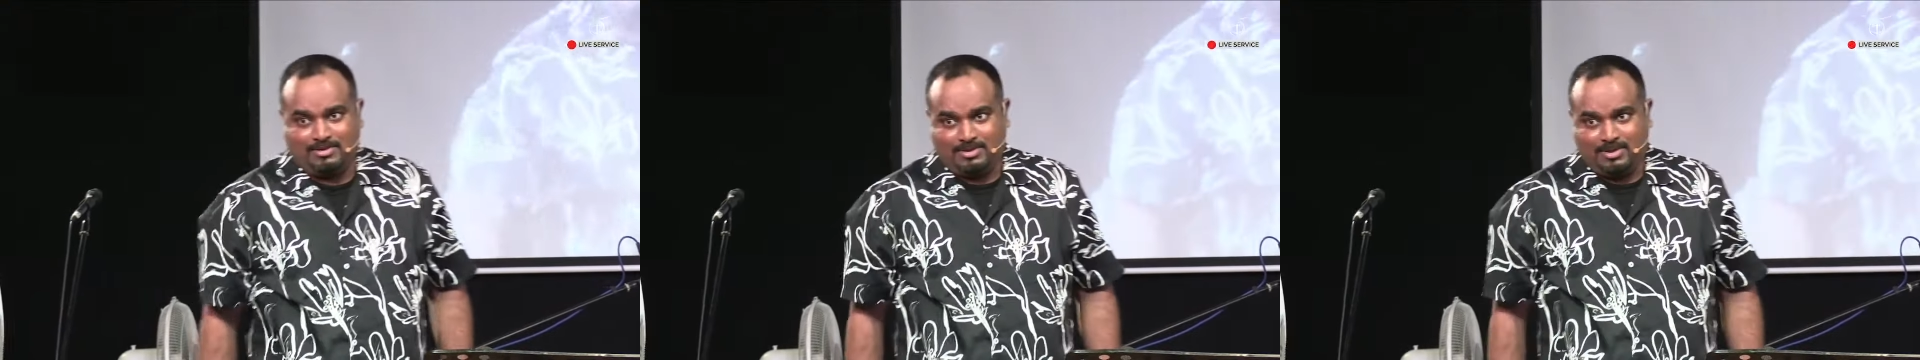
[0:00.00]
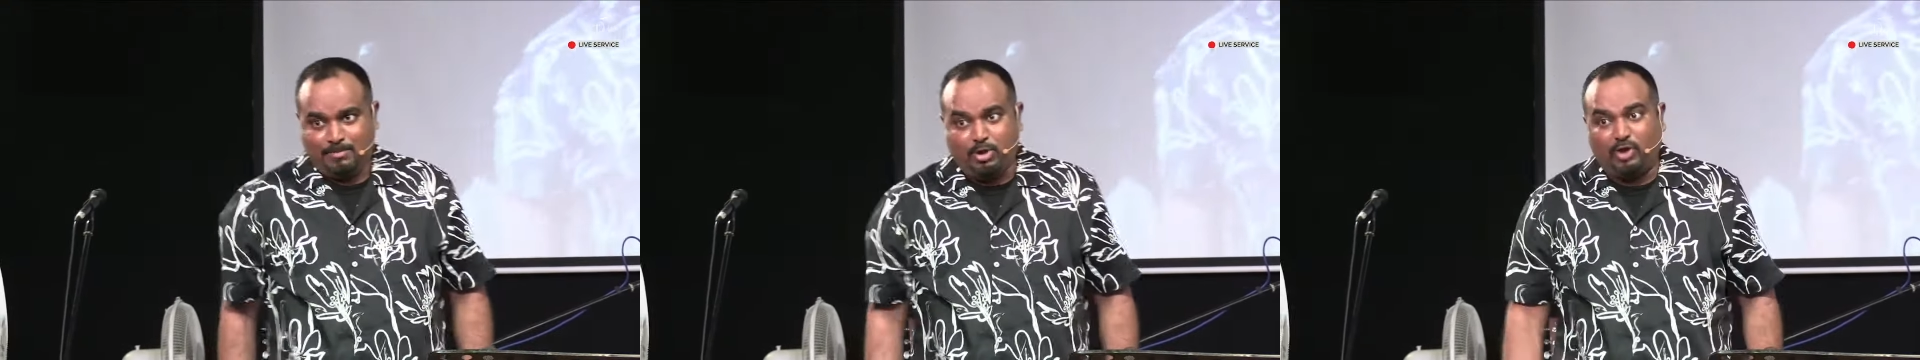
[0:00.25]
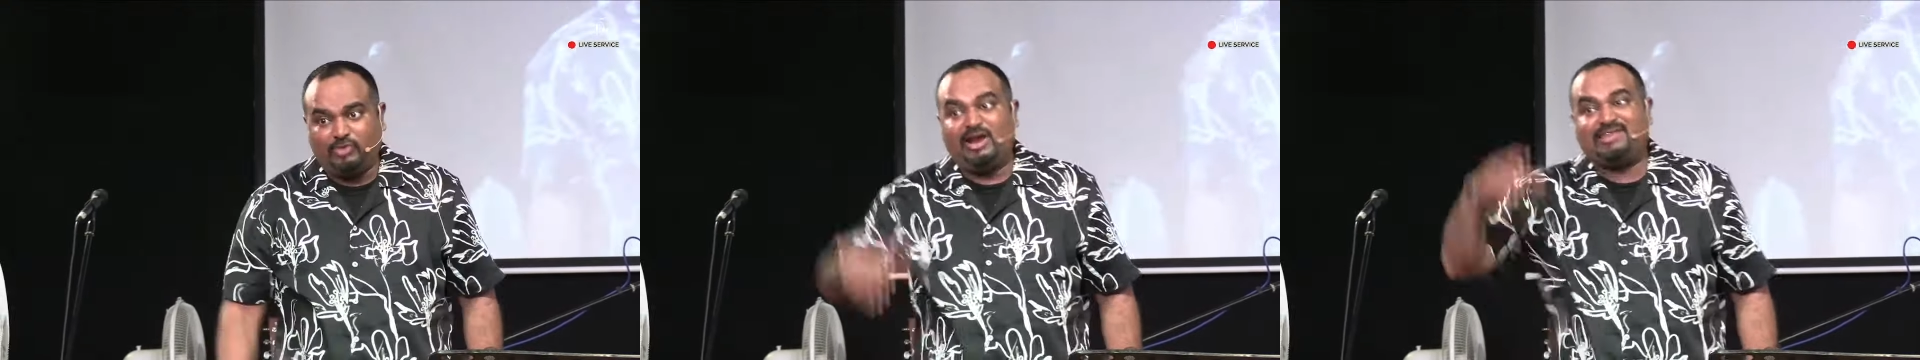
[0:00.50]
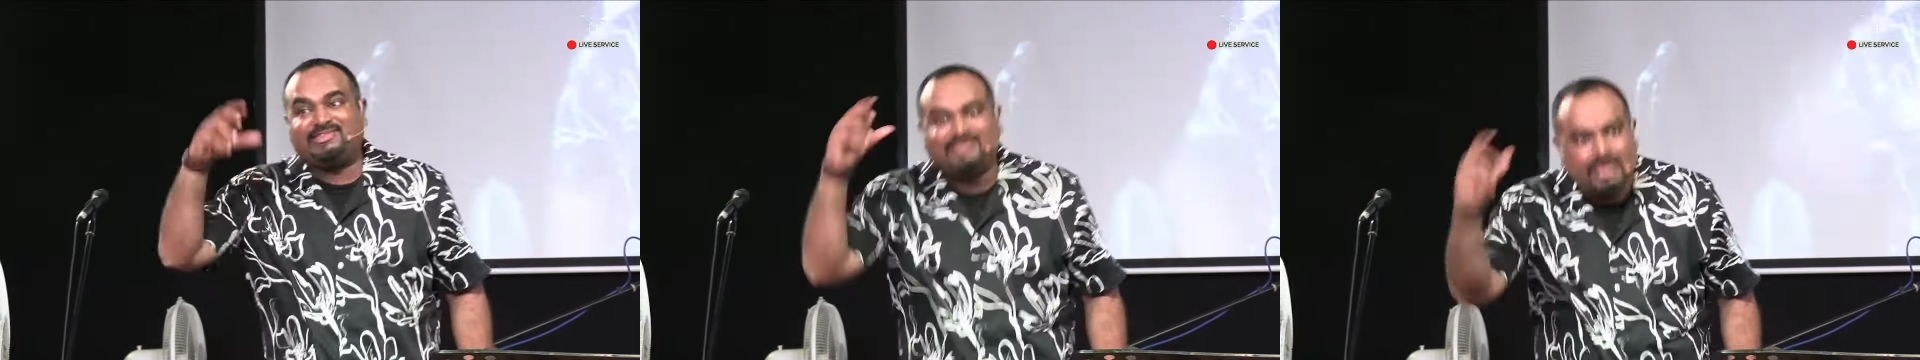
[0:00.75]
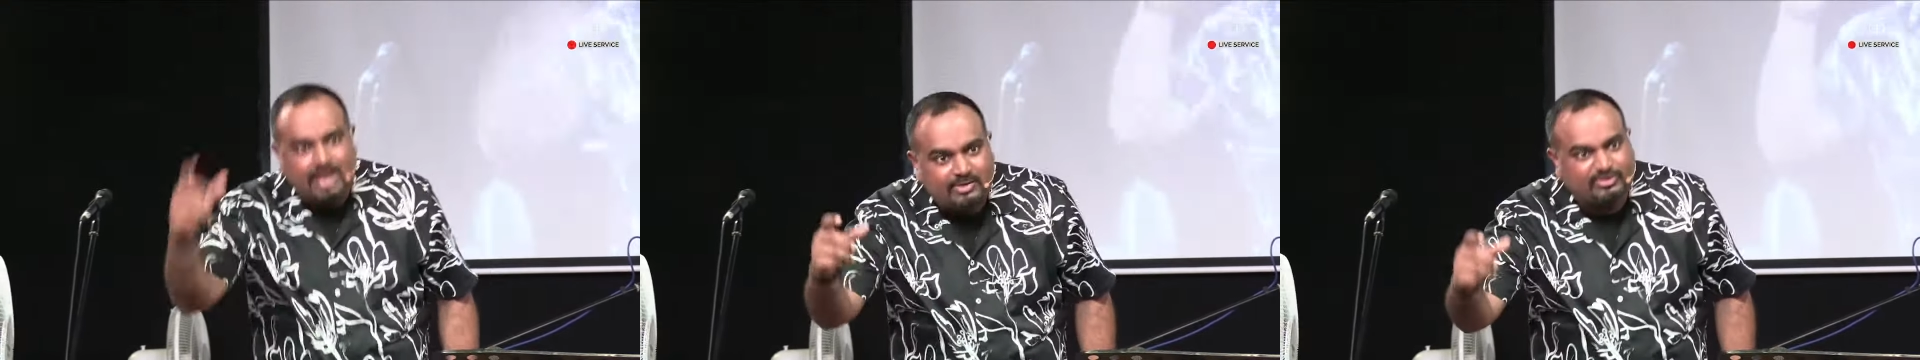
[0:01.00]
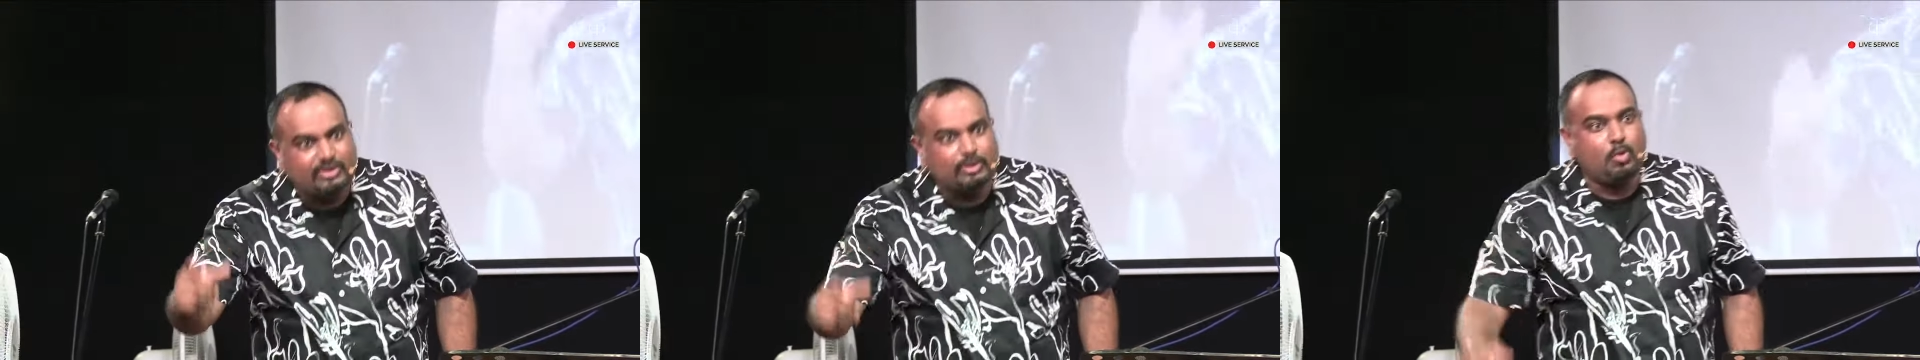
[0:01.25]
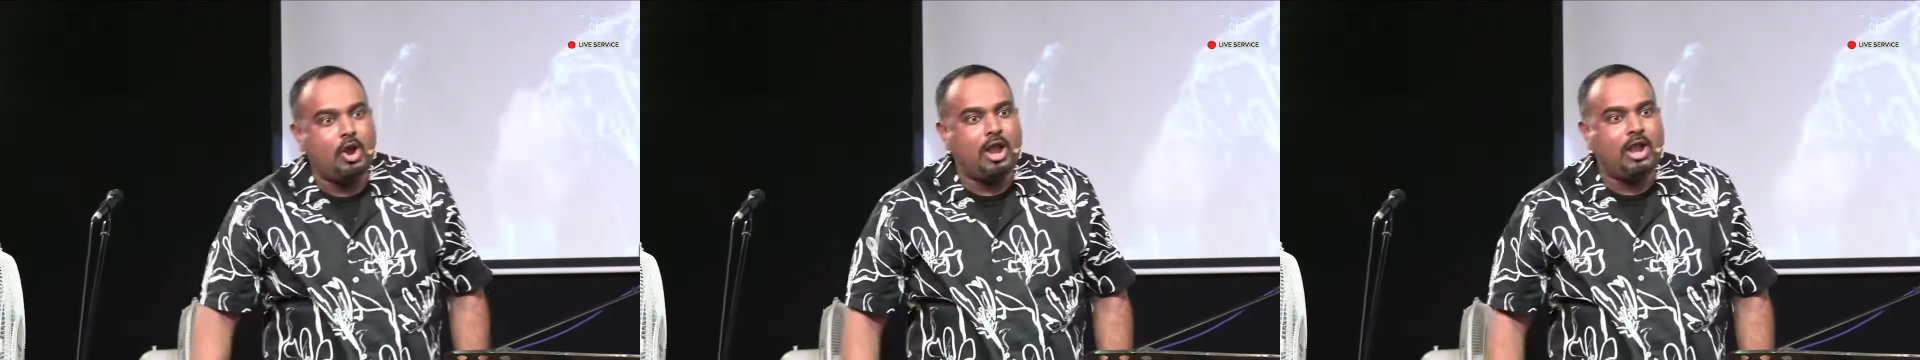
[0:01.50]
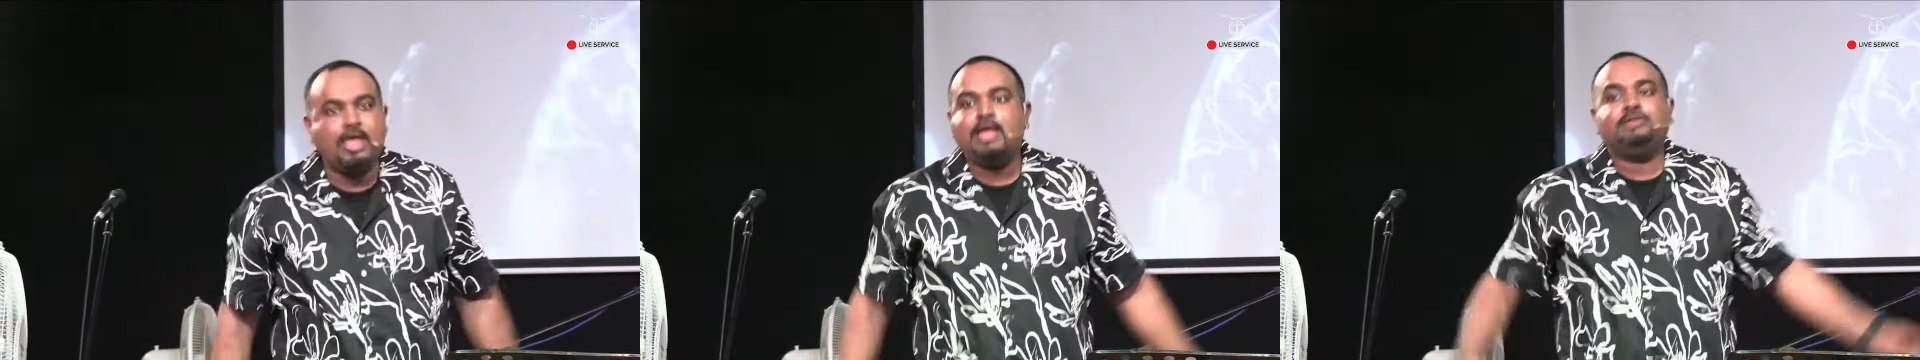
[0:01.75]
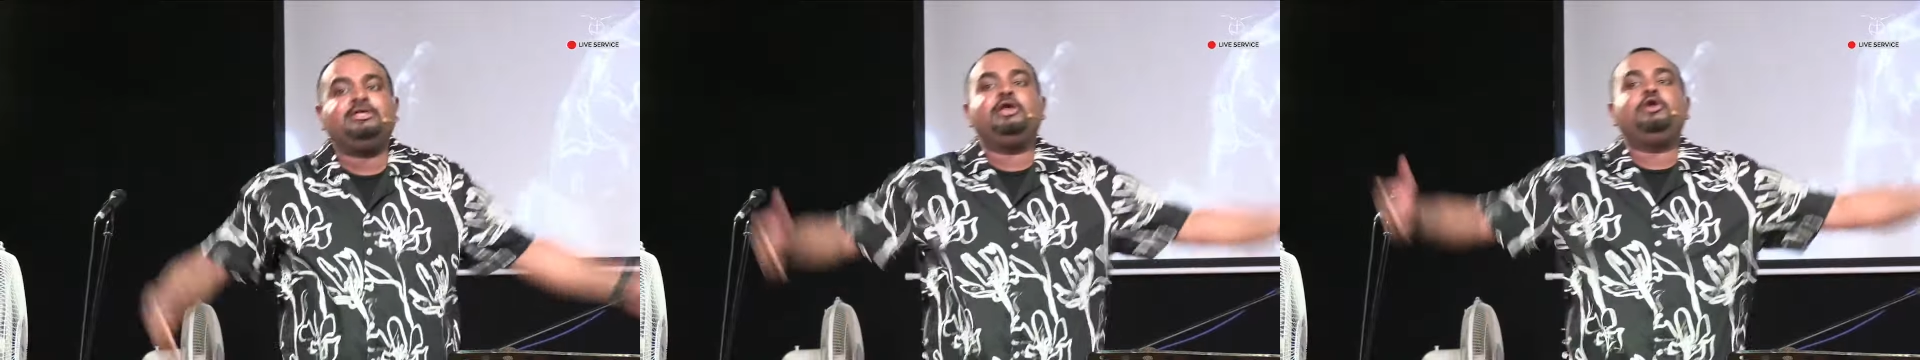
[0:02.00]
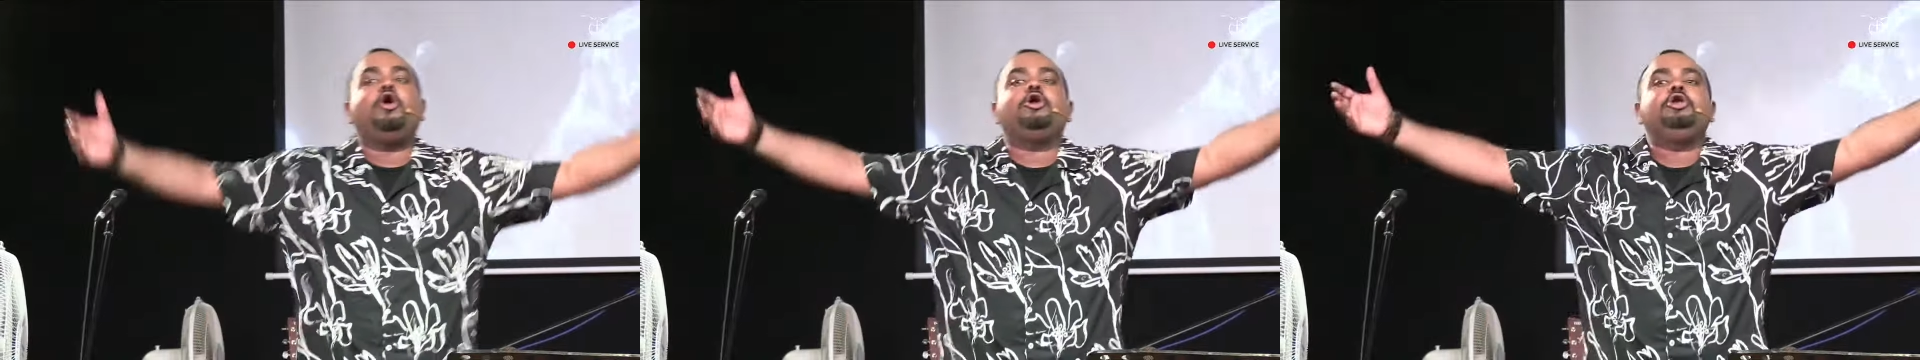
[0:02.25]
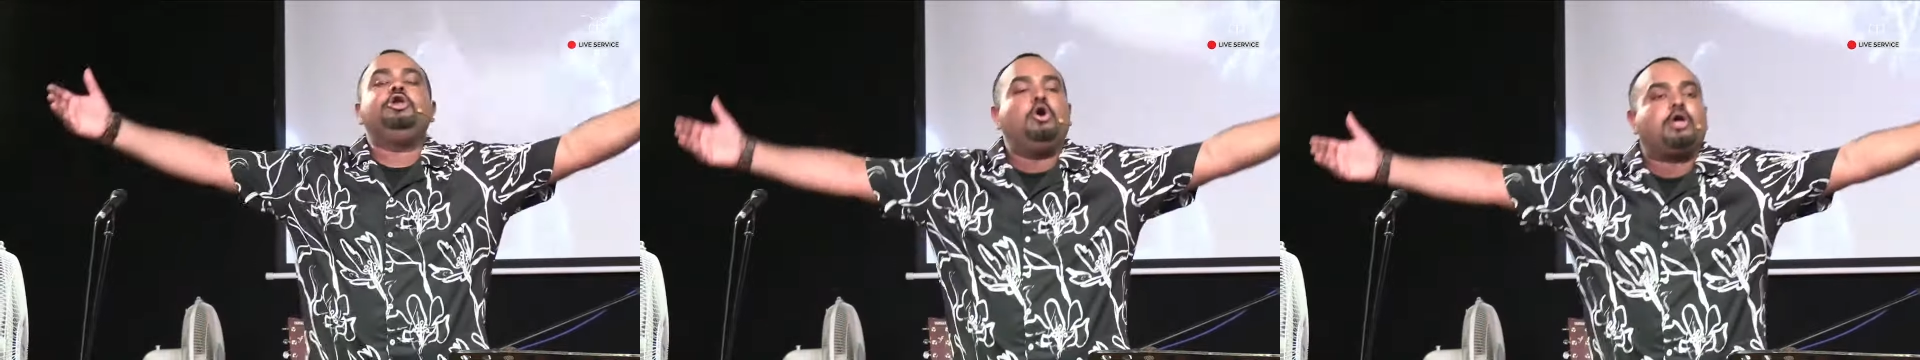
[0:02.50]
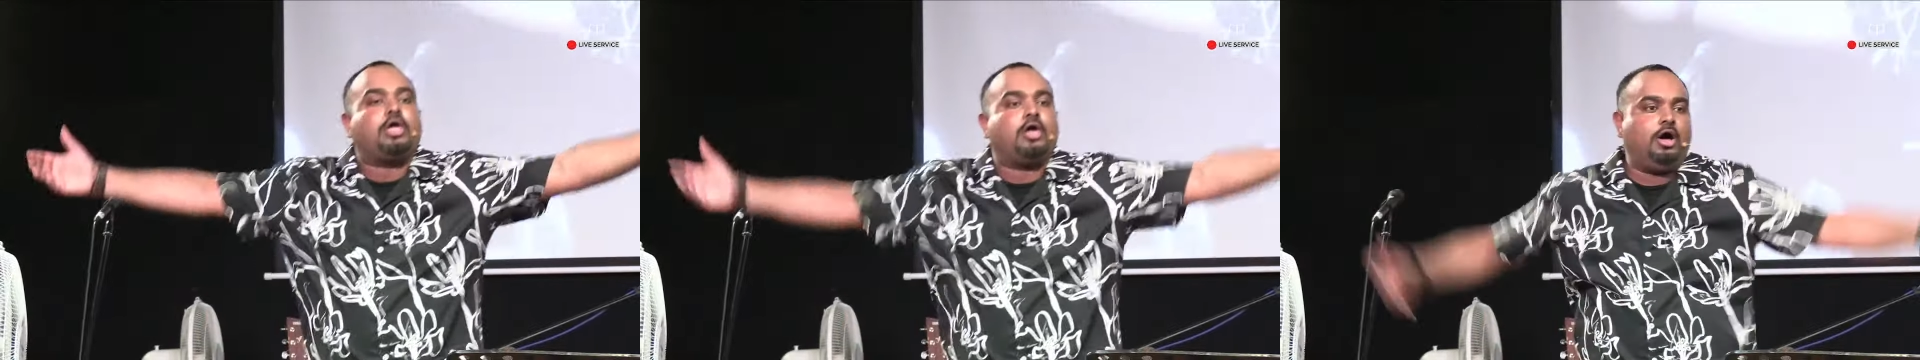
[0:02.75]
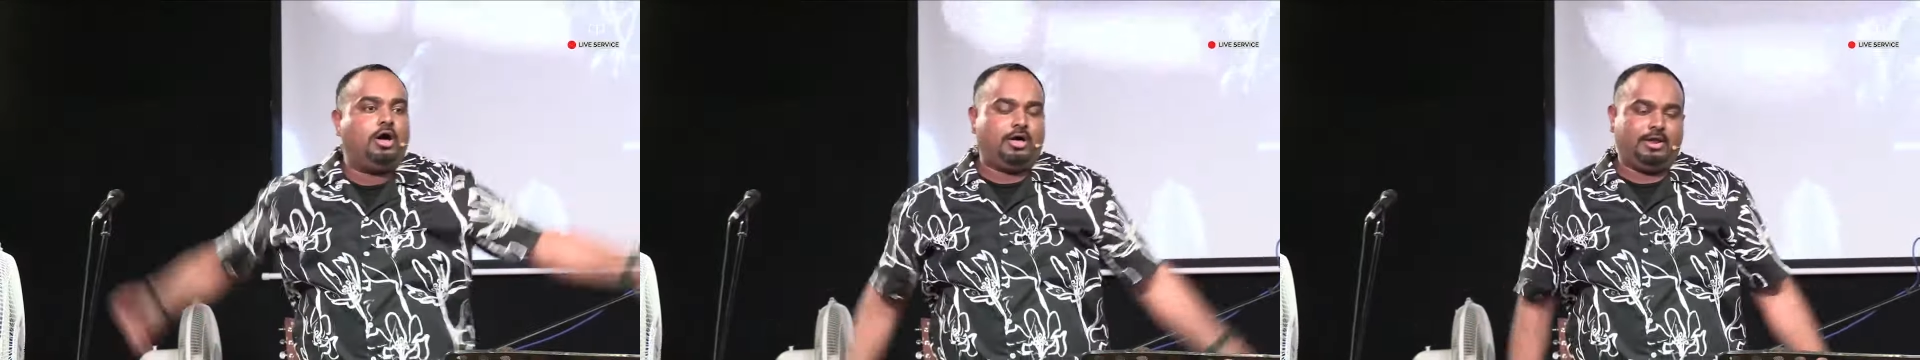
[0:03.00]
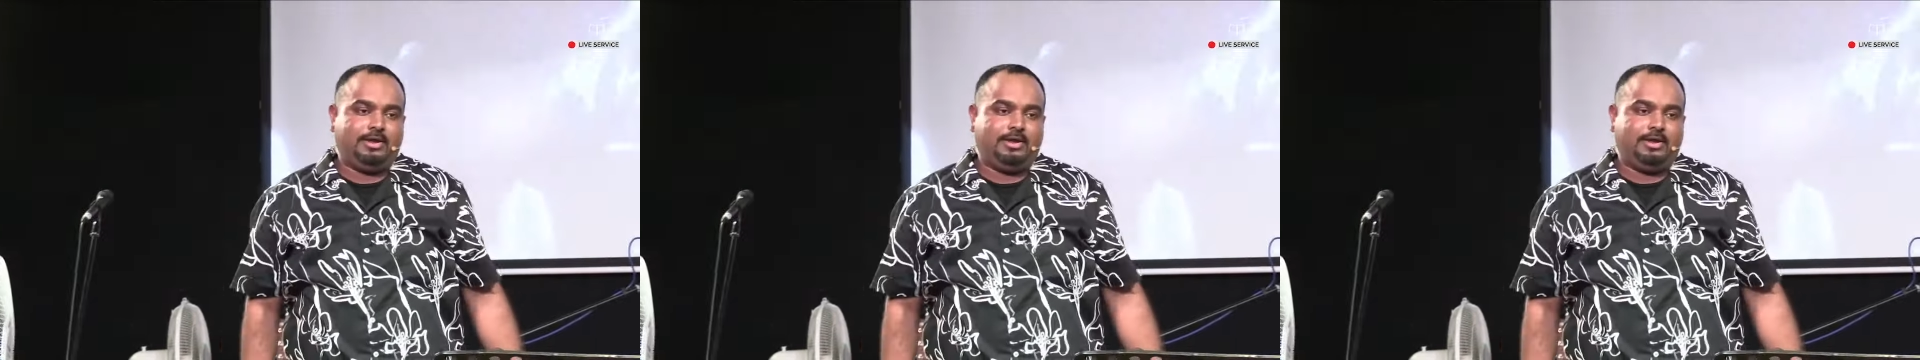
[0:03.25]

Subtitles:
Because there are sinners in the world, they don't know God.